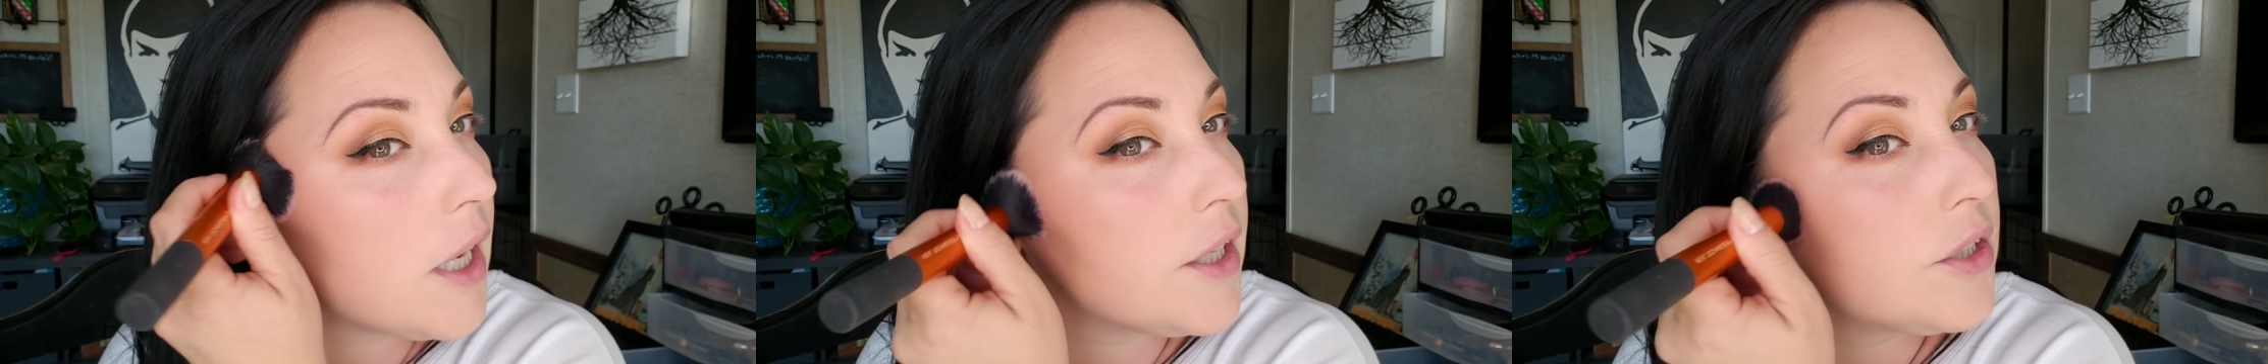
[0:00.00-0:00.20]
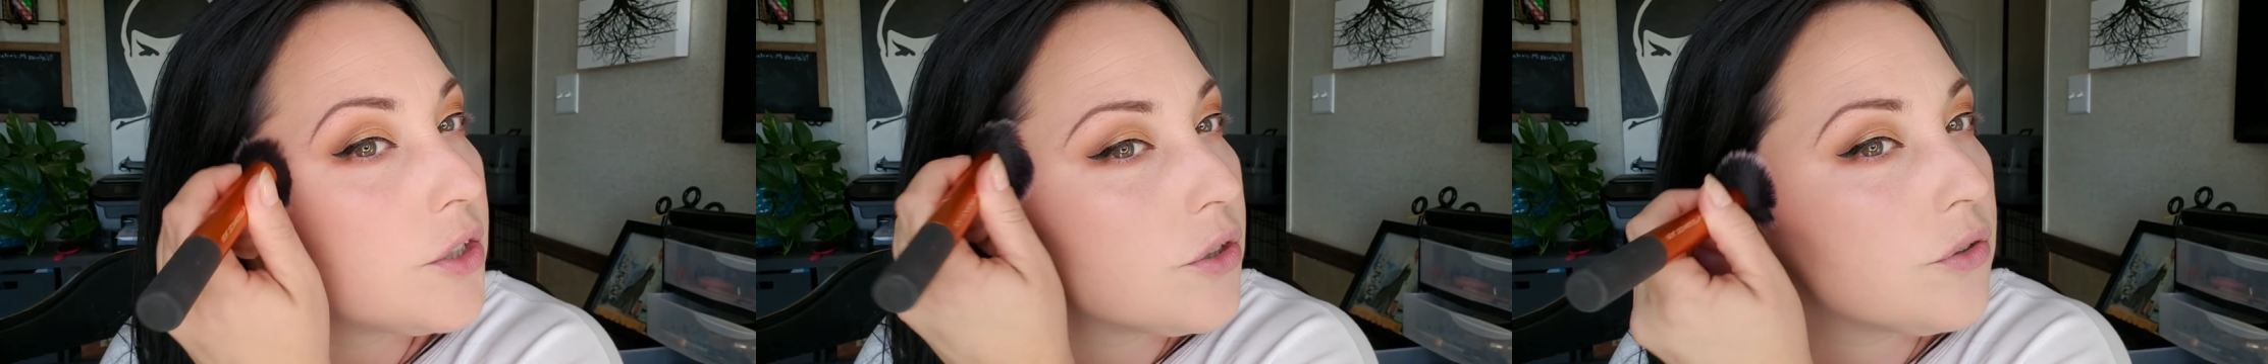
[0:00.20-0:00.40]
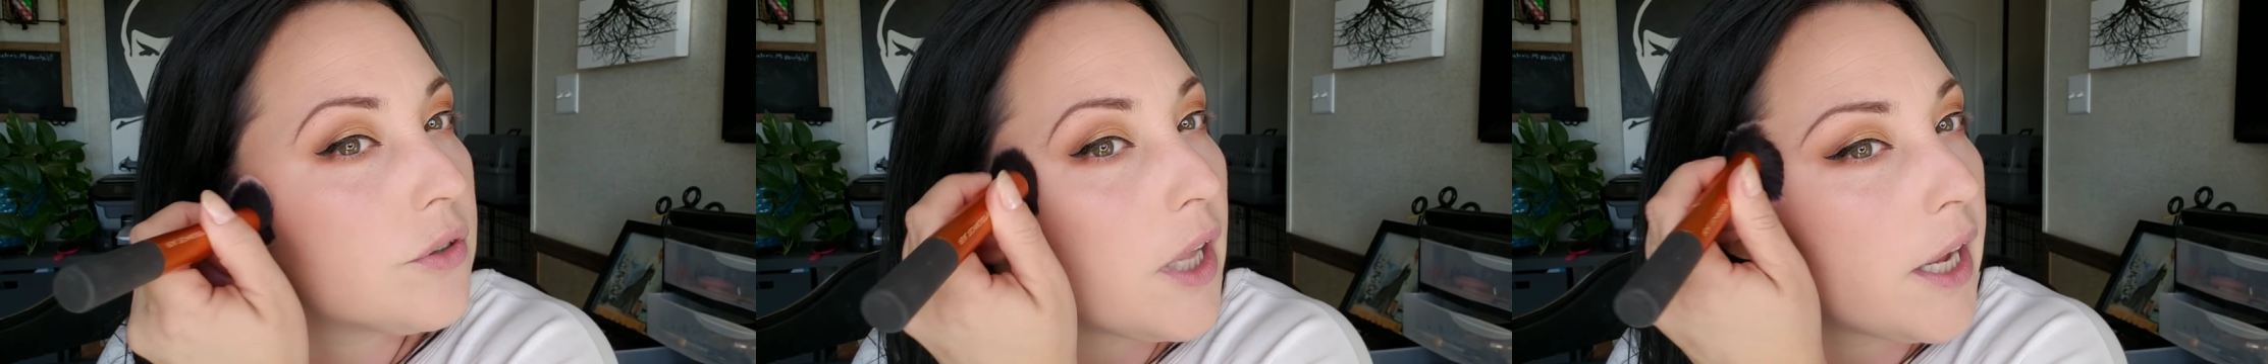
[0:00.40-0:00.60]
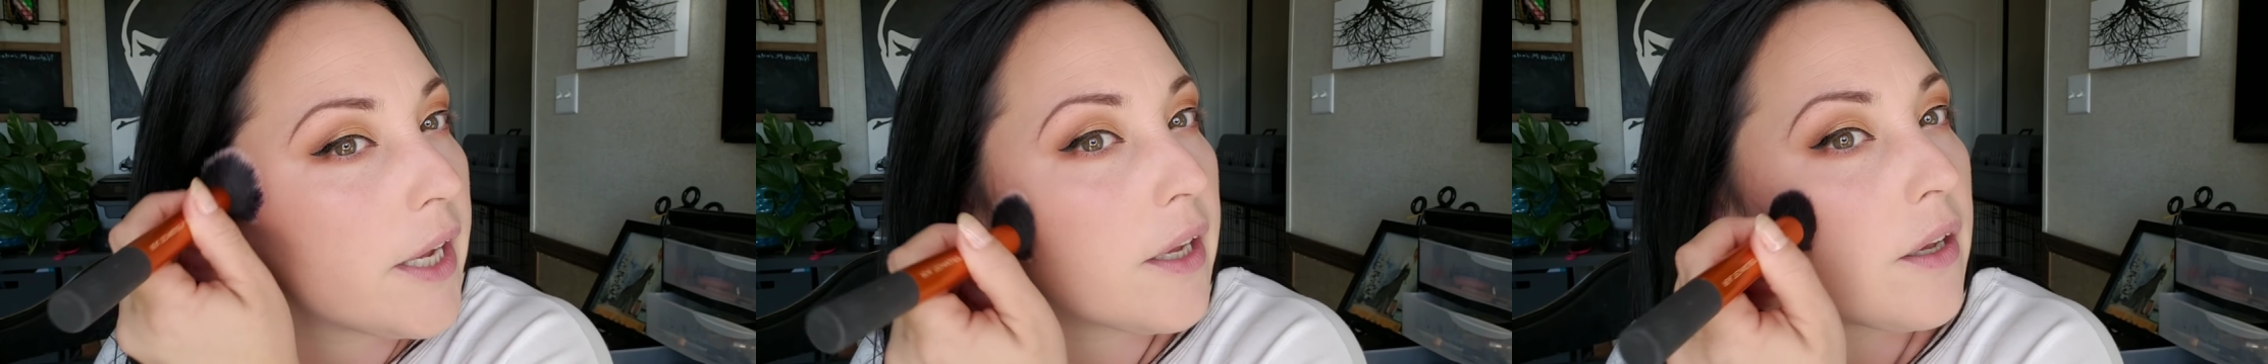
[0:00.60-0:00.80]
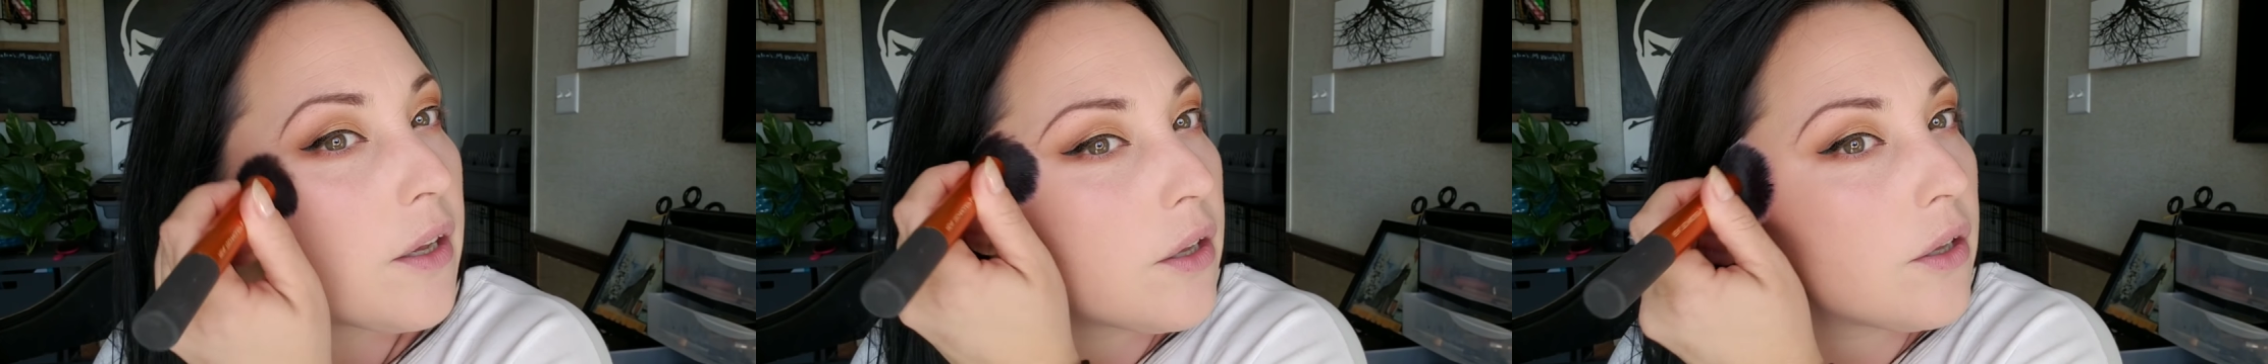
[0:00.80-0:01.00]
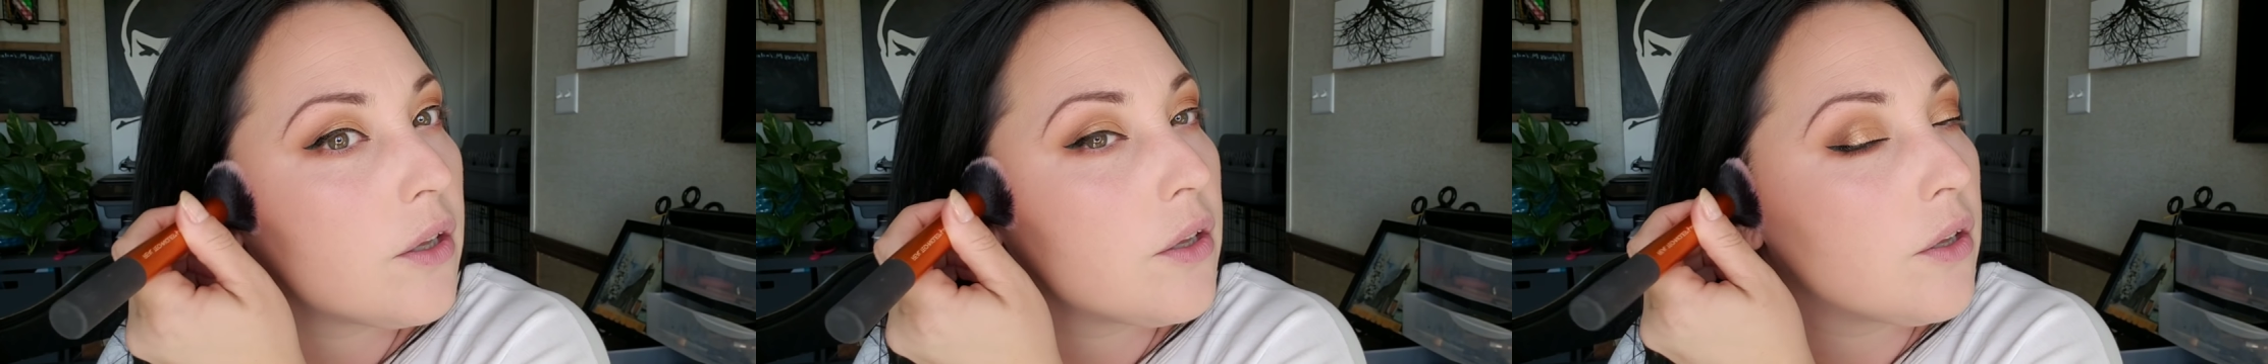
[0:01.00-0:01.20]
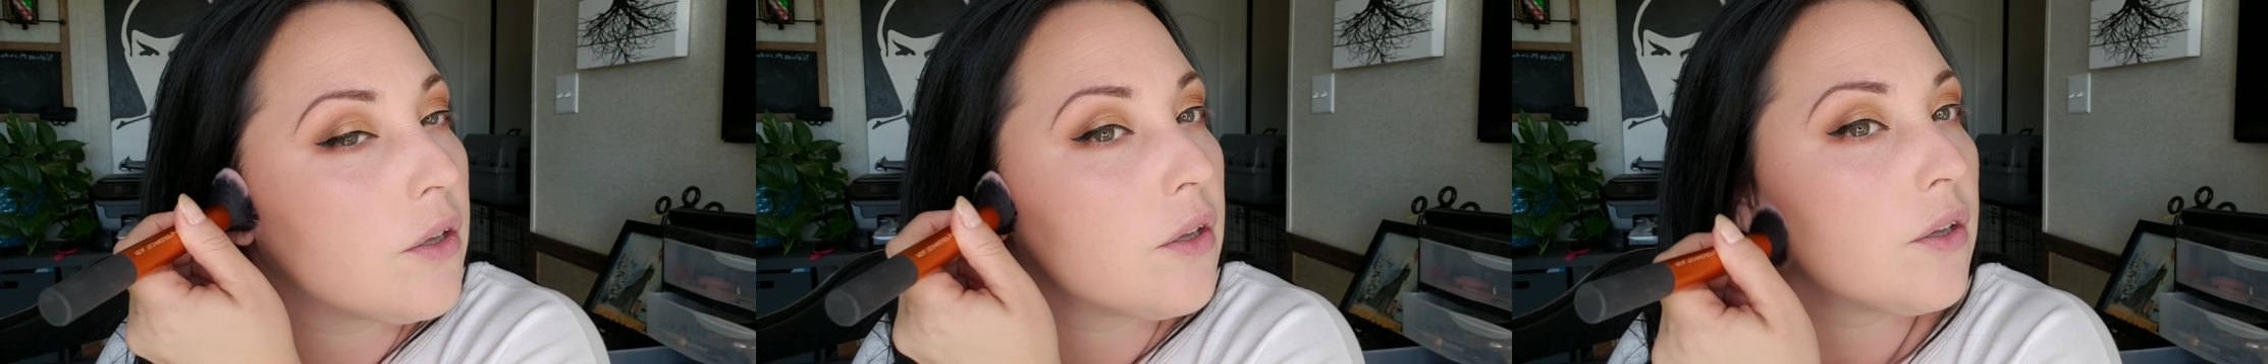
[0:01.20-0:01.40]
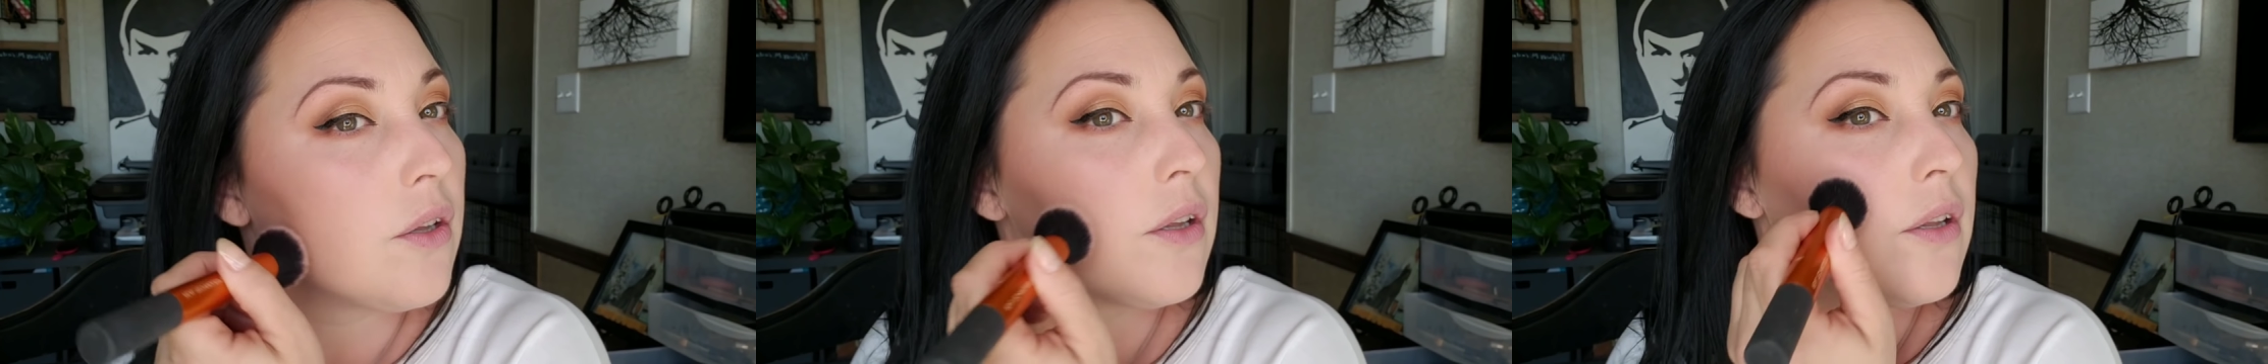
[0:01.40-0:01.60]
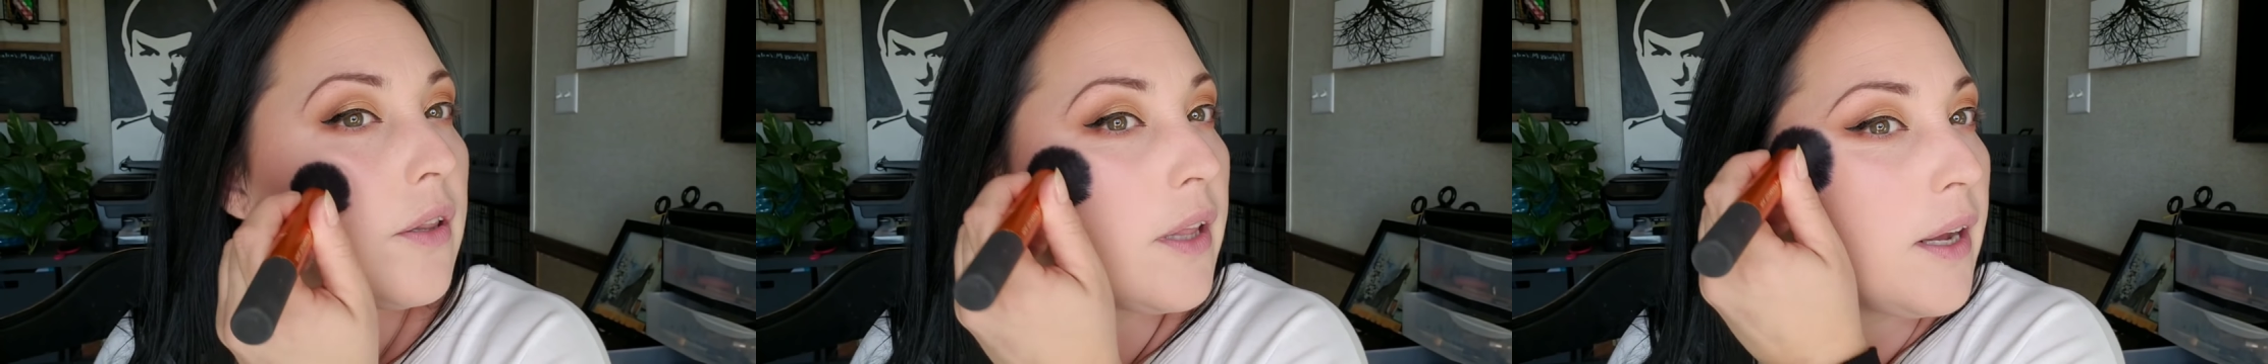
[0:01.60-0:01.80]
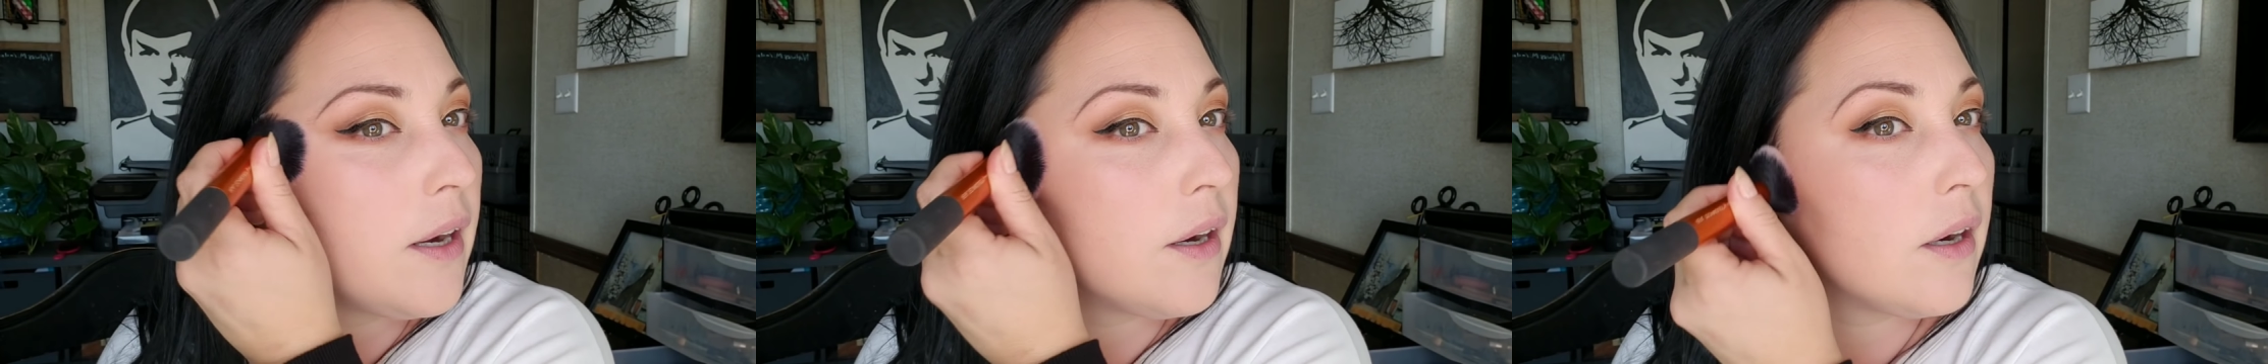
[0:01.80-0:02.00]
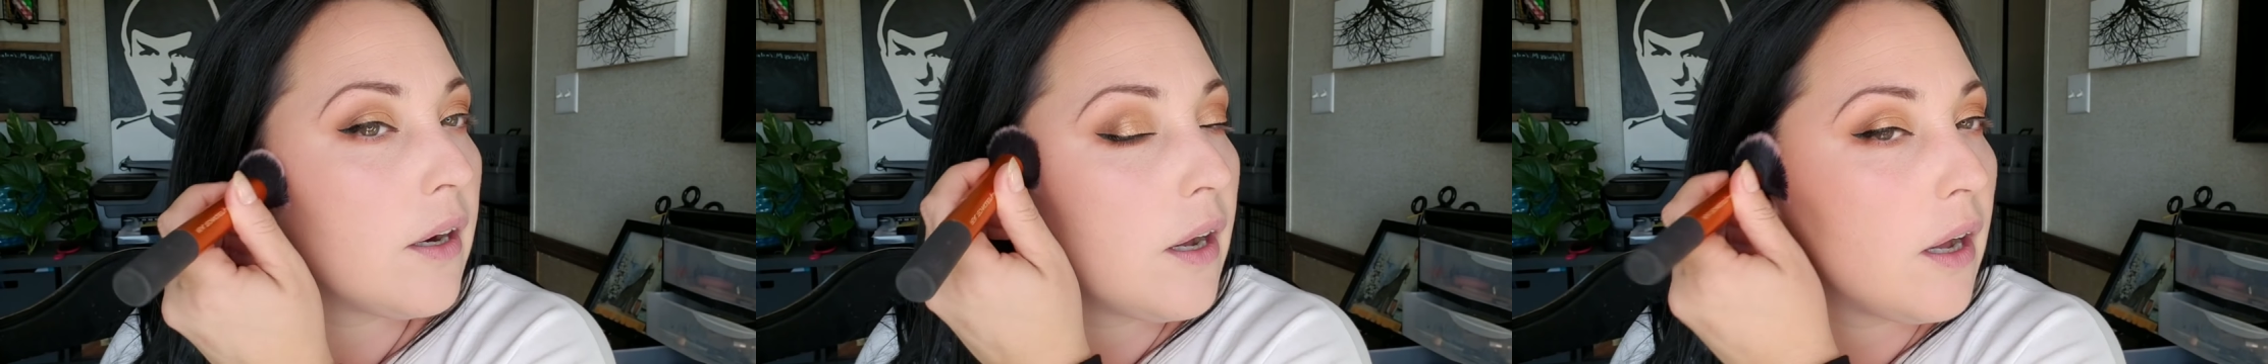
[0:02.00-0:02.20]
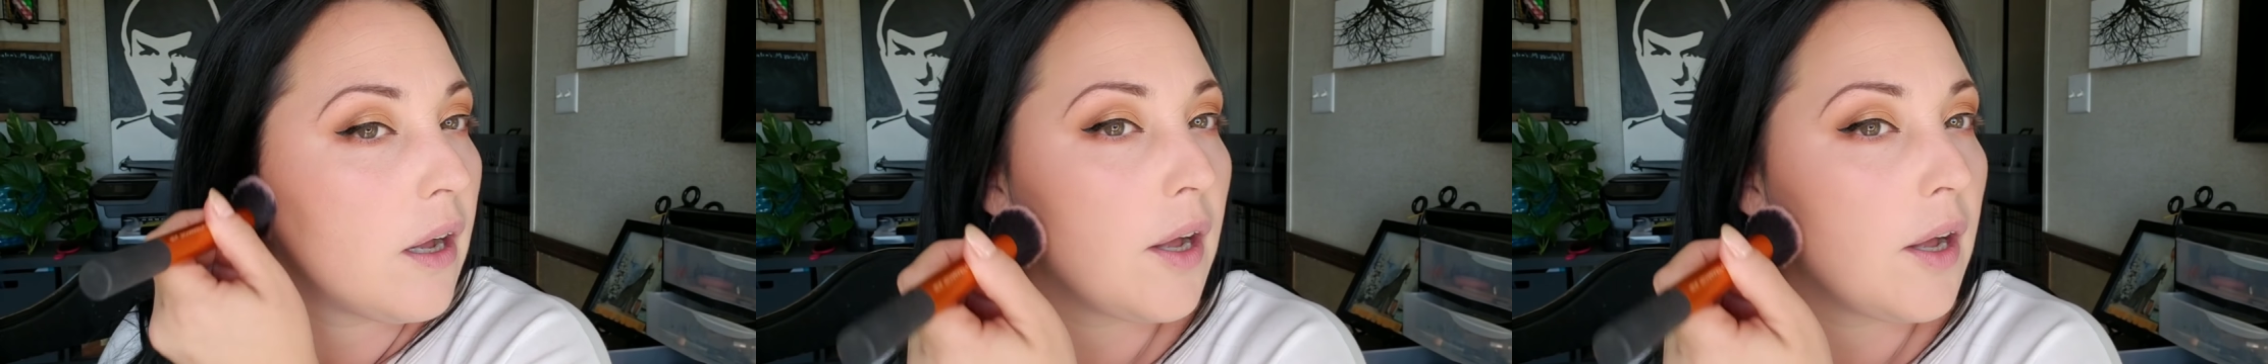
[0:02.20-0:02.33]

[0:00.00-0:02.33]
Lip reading: I do like their